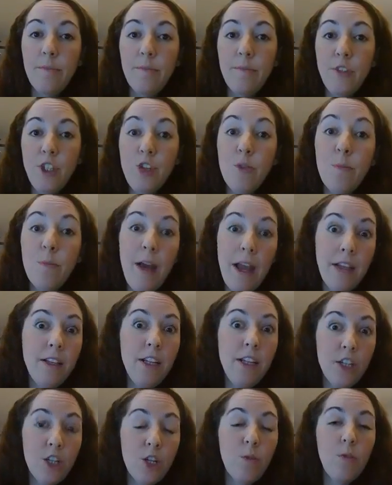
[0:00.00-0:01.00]
you might
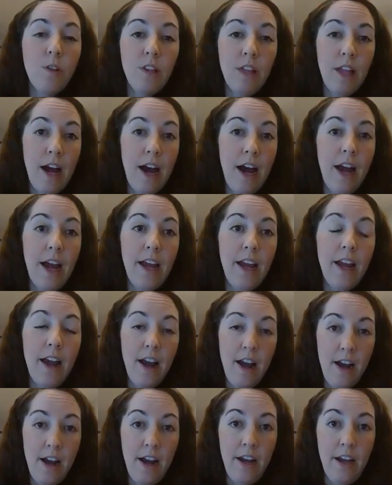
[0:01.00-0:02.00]
need to rely
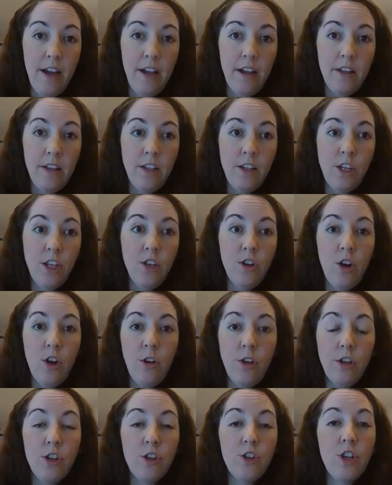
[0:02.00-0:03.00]
on
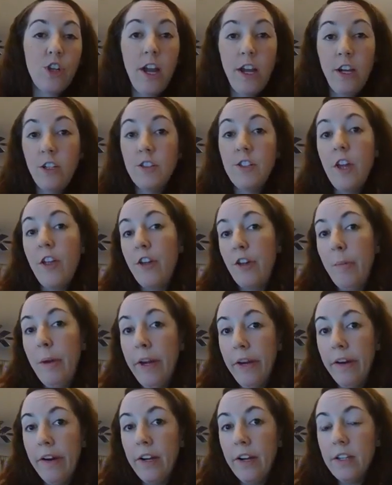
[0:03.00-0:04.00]
your child's other
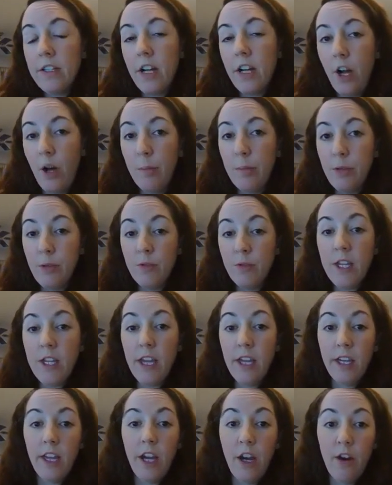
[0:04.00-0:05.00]
parent to help you
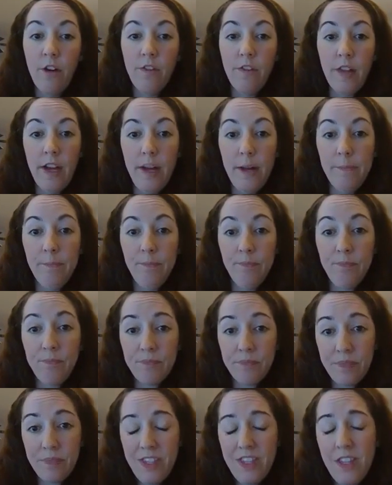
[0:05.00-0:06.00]
take care of them.
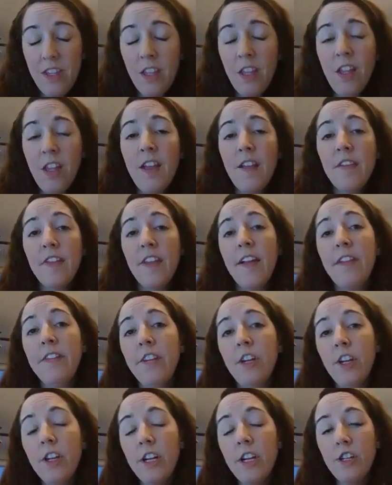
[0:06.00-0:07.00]
Then there are